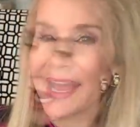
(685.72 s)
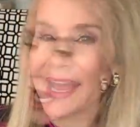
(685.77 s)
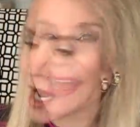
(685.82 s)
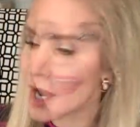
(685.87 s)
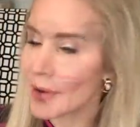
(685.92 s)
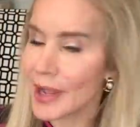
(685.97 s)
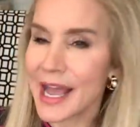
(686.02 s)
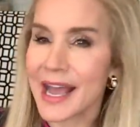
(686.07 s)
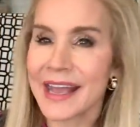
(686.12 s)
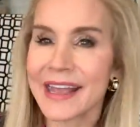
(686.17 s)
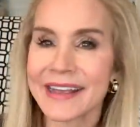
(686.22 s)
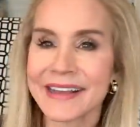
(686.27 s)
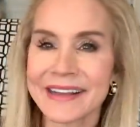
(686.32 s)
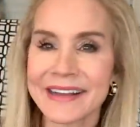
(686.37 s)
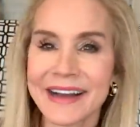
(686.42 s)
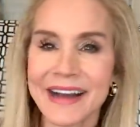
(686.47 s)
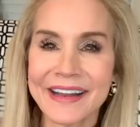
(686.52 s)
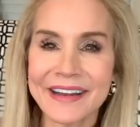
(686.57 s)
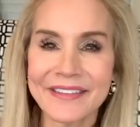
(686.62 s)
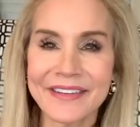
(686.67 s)
Okay,
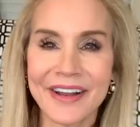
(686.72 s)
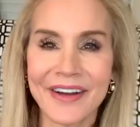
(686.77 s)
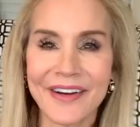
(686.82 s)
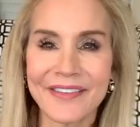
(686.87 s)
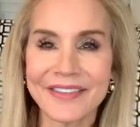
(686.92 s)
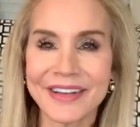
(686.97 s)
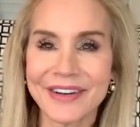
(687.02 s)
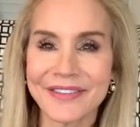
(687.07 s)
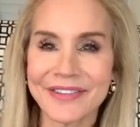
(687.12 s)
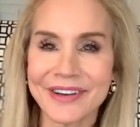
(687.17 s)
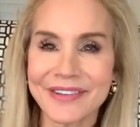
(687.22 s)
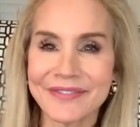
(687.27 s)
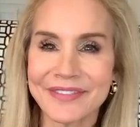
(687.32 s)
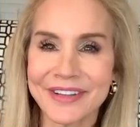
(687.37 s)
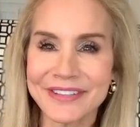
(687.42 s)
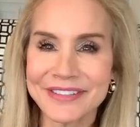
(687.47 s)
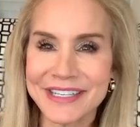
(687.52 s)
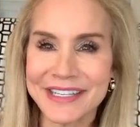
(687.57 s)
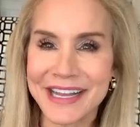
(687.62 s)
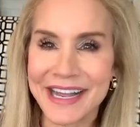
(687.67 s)
I don't know, I'm in a weird
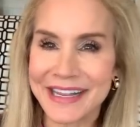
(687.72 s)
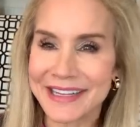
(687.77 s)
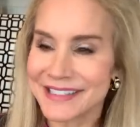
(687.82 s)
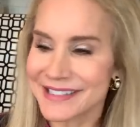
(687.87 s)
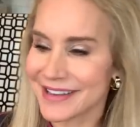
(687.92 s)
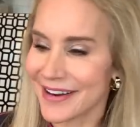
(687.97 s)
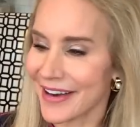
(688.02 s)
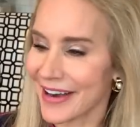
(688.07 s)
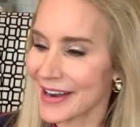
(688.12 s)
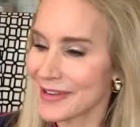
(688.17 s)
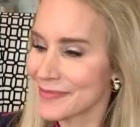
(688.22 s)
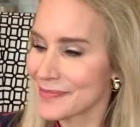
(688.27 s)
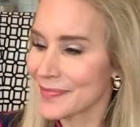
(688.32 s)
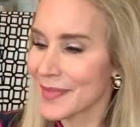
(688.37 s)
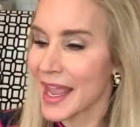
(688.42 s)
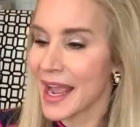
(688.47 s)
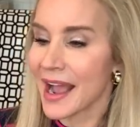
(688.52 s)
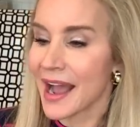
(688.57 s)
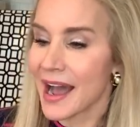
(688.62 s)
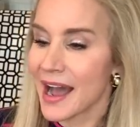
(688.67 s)
mood today, sorry.
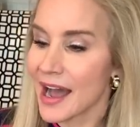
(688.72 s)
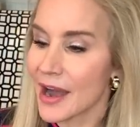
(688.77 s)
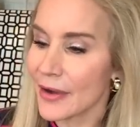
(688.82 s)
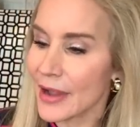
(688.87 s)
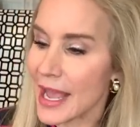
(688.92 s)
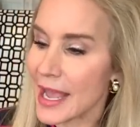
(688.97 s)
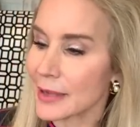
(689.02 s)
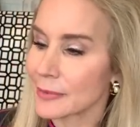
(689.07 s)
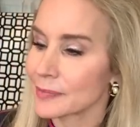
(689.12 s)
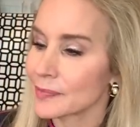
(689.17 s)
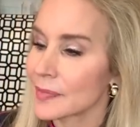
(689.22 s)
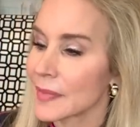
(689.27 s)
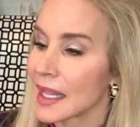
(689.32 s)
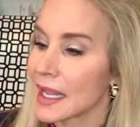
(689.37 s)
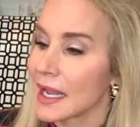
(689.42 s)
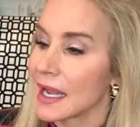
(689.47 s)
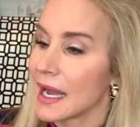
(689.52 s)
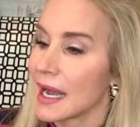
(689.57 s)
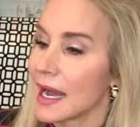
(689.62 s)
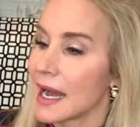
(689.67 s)
Okay,
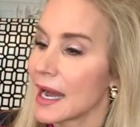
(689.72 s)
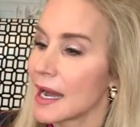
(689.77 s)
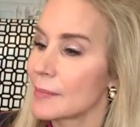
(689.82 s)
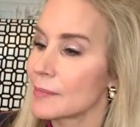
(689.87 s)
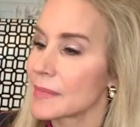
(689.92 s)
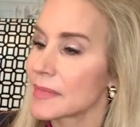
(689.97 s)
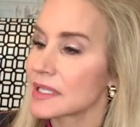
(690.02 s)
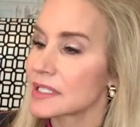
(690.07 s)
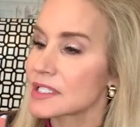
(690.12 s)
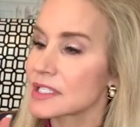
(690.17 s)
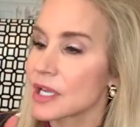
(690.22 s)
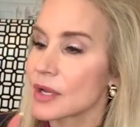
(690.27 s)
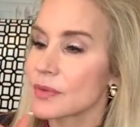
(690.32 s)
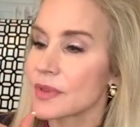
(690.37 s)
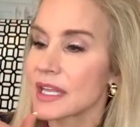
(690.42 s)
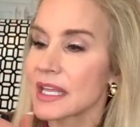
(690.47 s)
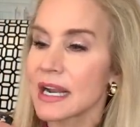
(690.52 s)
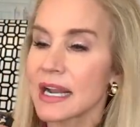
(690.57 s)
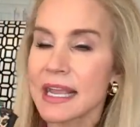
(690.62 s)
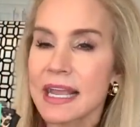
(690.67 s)
um, so
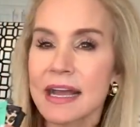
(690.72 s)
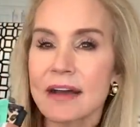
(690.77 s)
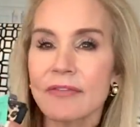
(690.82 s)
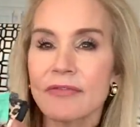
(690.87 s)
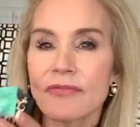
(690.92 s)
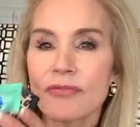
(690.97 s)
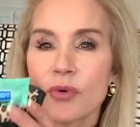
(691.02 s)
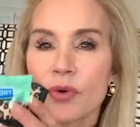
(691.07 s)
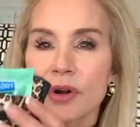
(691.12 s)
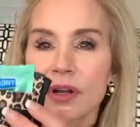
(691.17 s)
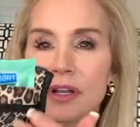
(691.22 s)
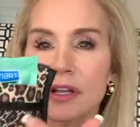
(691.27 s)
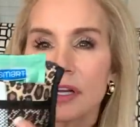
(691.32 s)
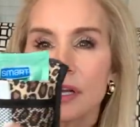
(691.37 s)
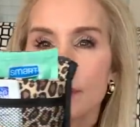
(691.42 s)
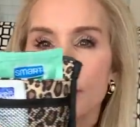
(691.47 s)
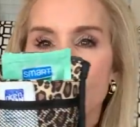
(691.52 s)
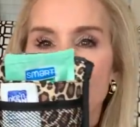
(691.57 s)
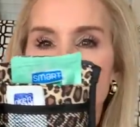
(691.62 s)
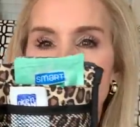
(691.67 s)
then I have four little
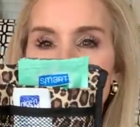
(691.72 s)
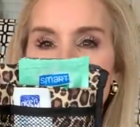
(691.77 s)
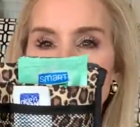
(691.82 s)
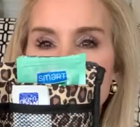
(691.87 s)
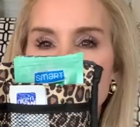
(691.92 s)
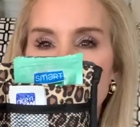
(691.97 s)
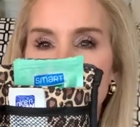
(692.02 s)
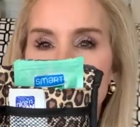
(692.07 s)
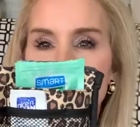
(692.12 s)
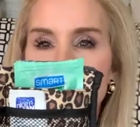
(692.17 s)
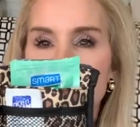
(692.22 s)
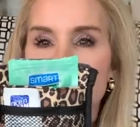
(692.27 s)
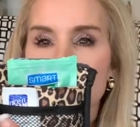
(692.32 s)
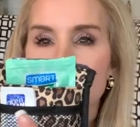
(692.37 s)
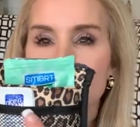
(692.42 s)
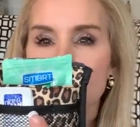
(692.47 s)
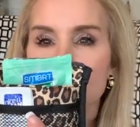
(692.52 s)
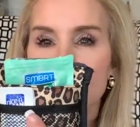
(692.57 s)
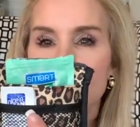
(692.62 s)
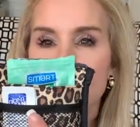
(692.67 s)
compartments, one
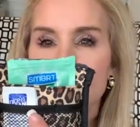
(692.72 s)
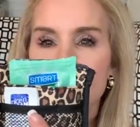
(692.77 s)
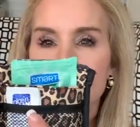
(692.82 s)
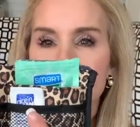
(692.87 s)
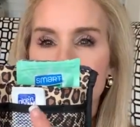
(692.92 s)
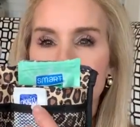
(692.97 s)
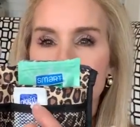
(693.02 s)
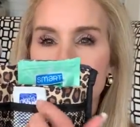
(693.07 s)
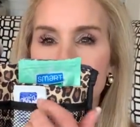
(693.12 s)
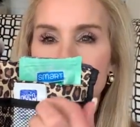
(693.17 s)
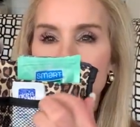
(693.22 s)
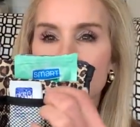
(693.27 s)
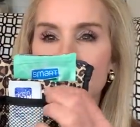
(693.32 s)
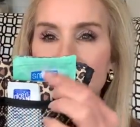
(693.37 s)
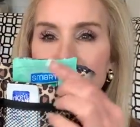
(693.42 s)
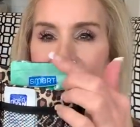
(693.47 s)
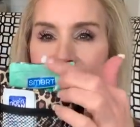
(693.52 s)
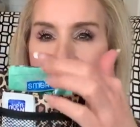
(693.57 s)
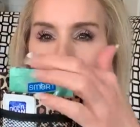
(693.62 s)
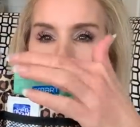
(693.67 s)
here, one here,
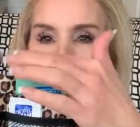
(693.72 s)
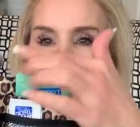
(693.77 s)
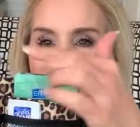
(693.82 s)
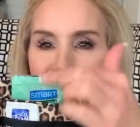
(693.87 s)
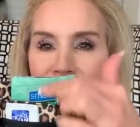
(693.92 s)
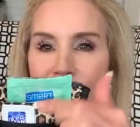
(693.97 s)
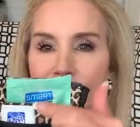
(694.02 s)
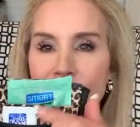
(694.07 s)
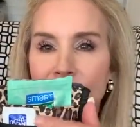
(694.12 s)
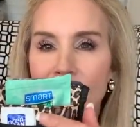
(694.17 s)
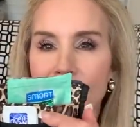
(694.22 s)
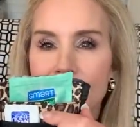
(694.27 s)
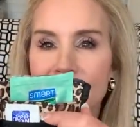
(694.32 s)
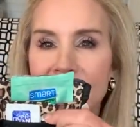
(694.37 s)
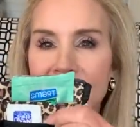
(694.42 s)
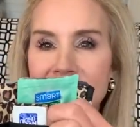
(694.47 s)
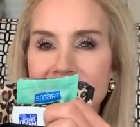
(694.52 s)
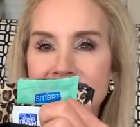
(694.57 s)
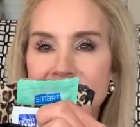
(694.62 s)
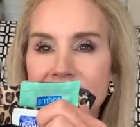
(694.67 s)
and each
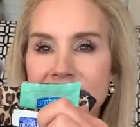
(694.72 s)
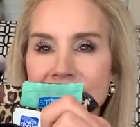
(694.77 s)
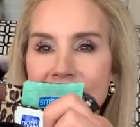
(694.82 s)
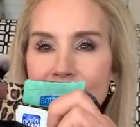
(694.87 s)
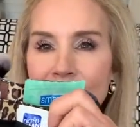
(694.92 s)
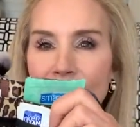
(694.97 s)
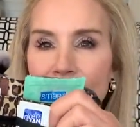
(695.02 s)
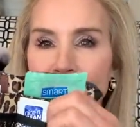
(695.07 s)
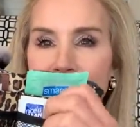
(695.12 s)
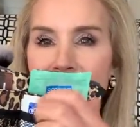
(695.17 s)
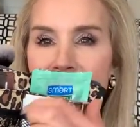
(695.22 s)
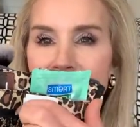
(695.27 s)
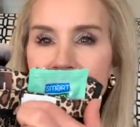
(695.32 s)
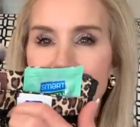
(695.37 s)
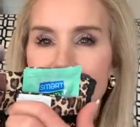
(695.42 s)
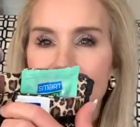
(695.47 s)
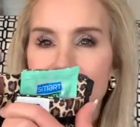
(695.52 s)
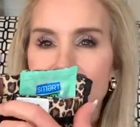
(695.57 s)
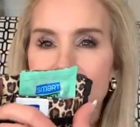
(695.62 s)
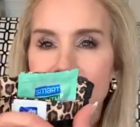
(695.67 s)
compartment has a separate one
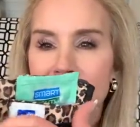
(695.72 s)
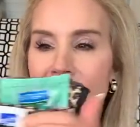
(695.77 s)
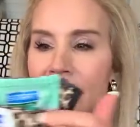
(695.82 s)
here,